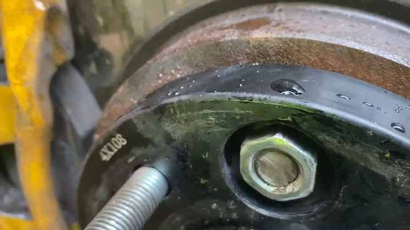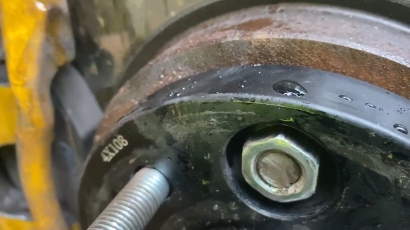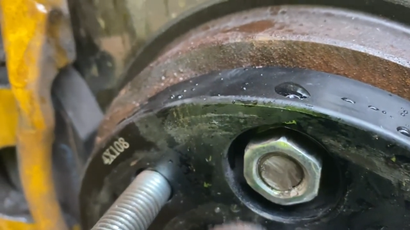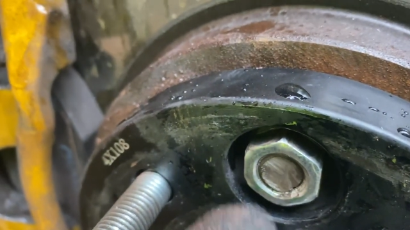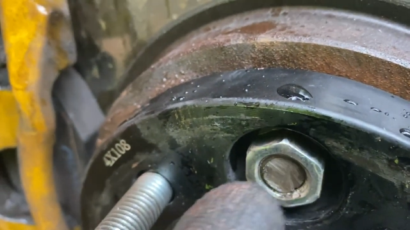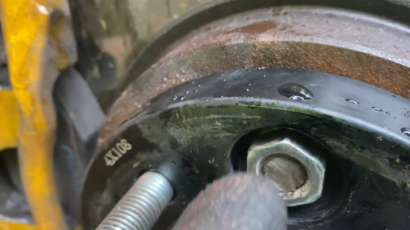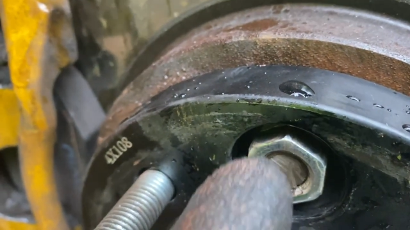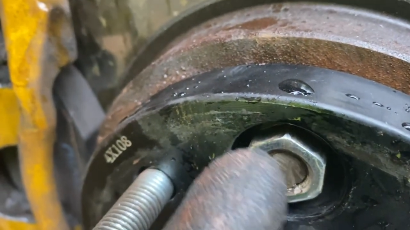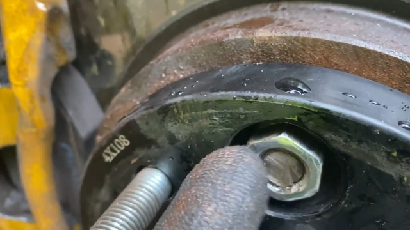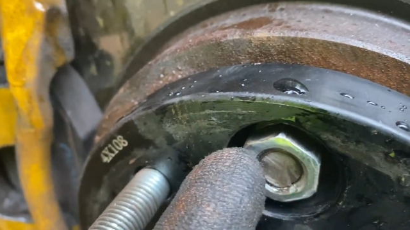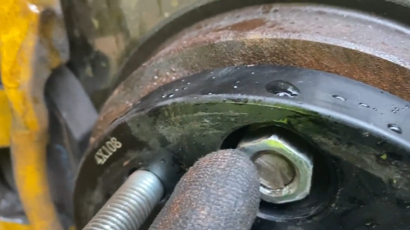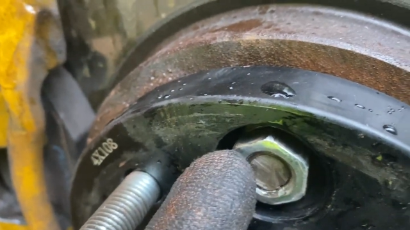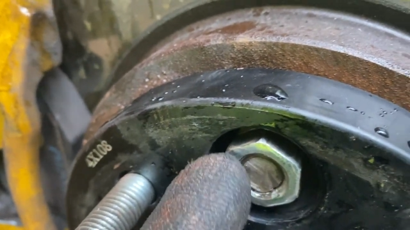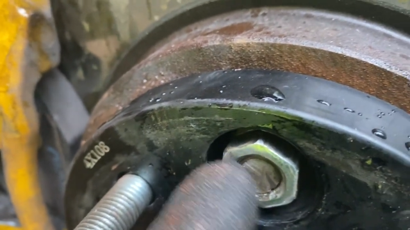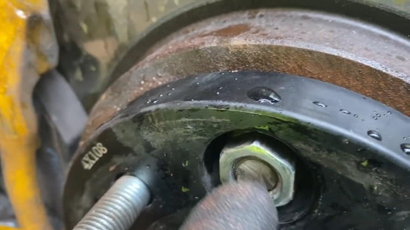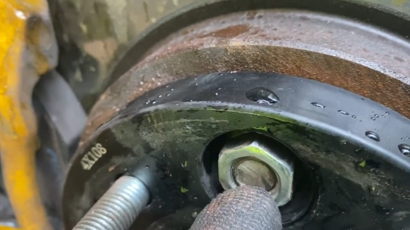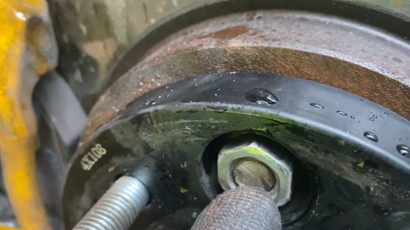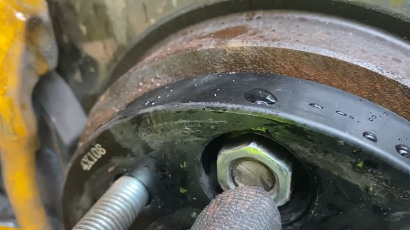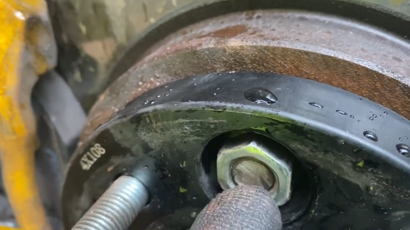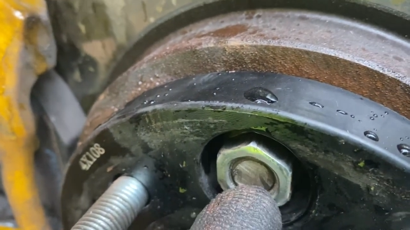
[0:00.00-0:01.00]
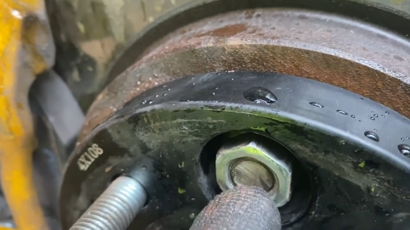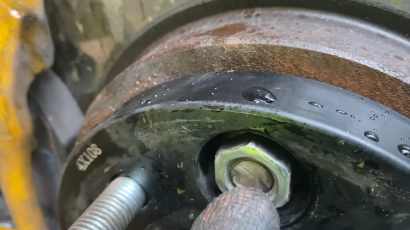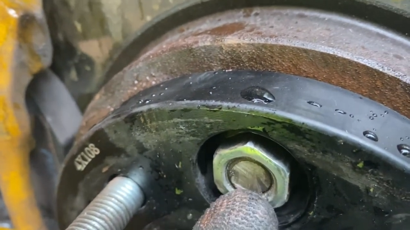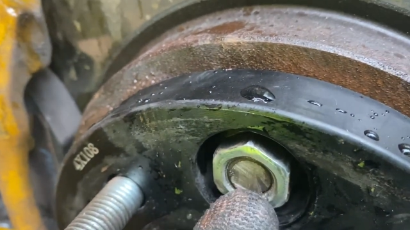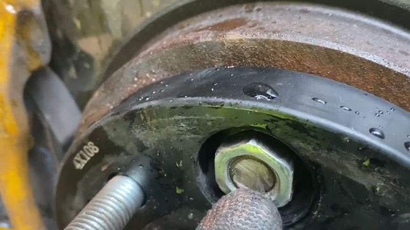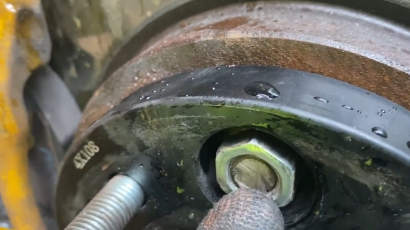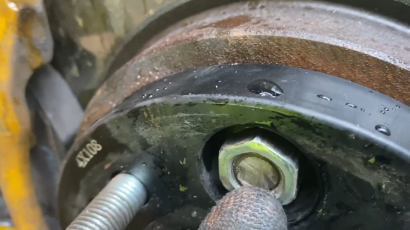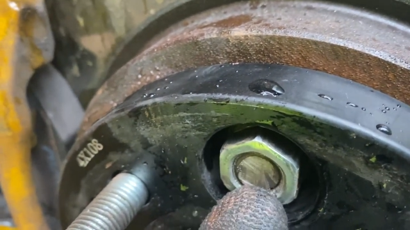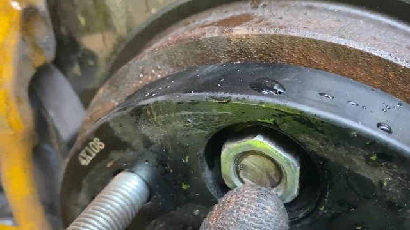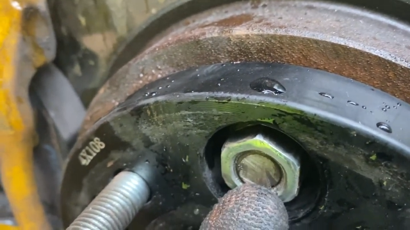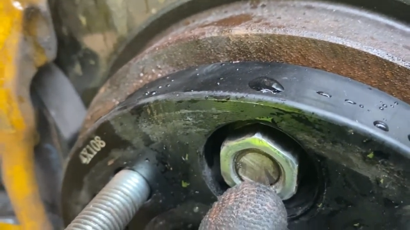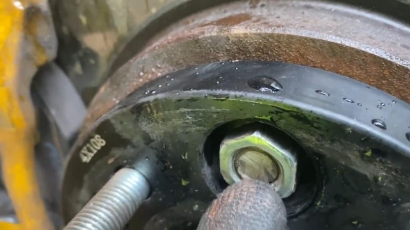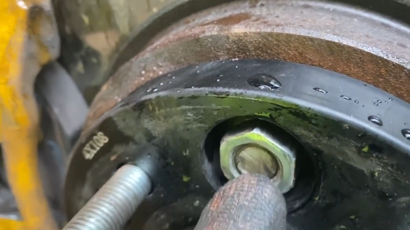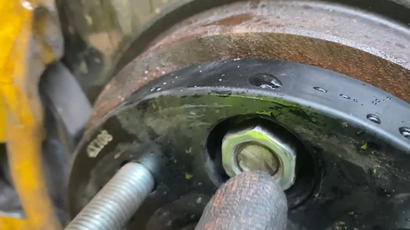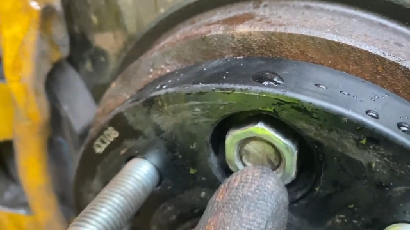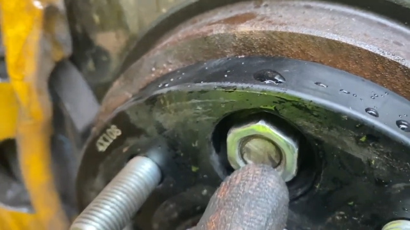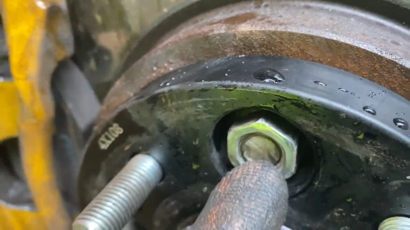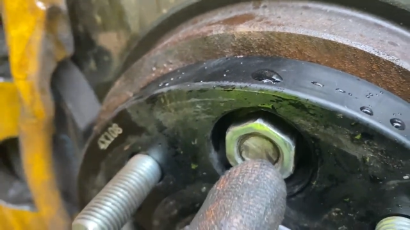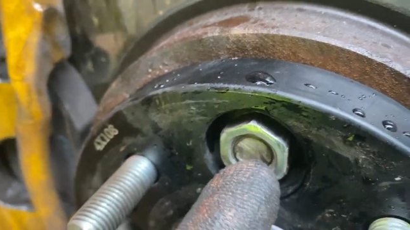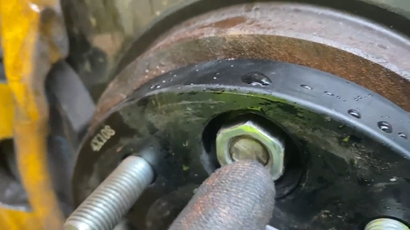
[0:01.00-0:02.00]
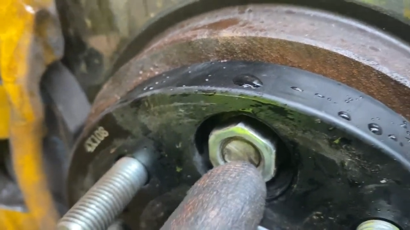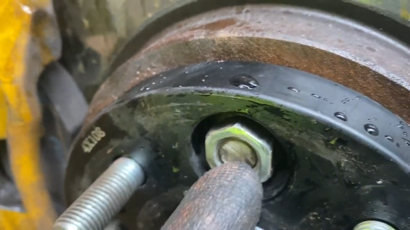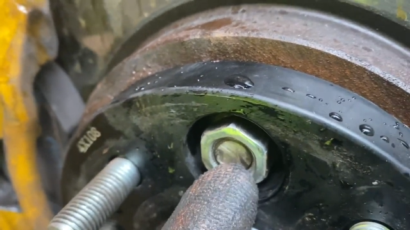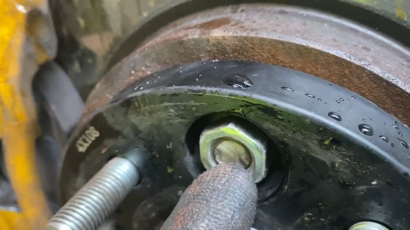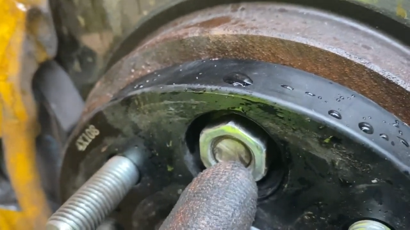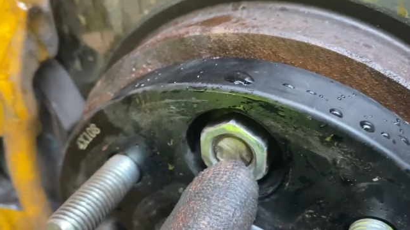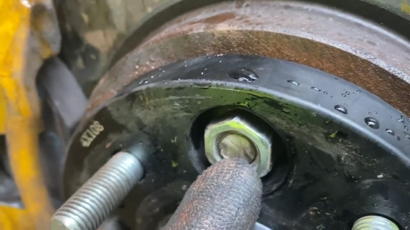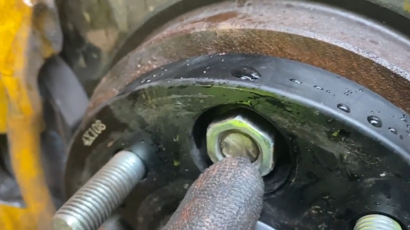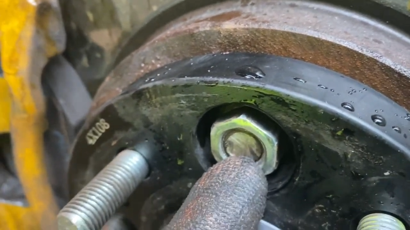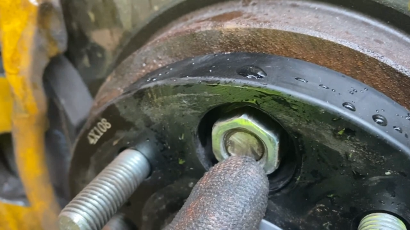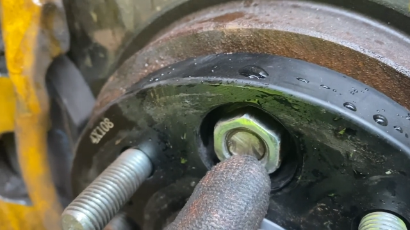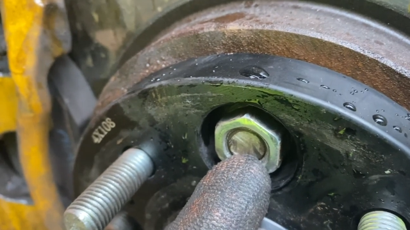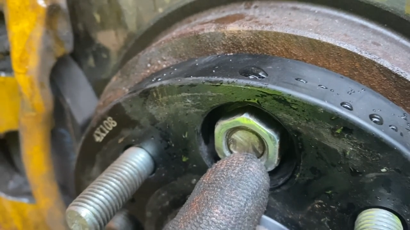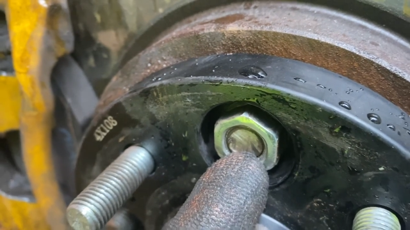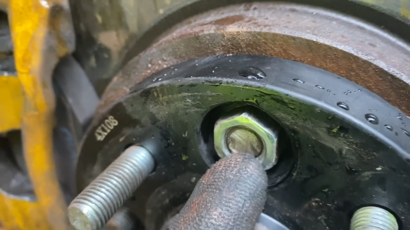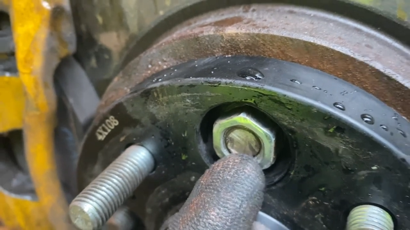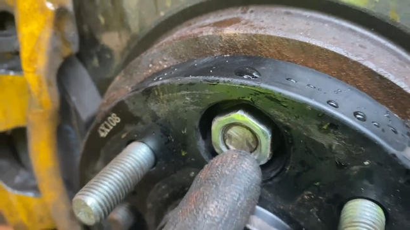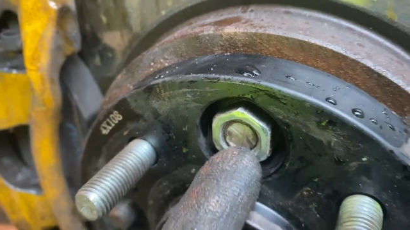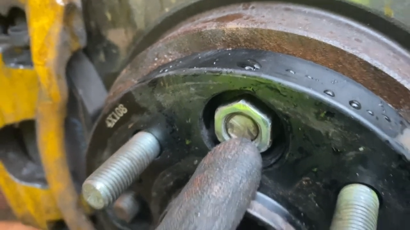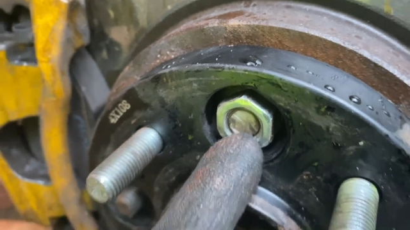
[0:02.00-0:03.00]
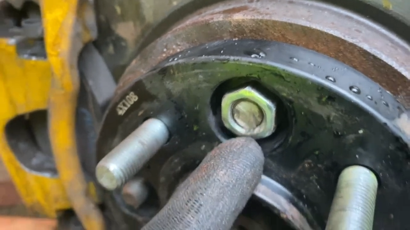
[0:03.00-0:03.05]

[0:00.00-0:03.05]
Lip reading: Nobody's mouth can be seen.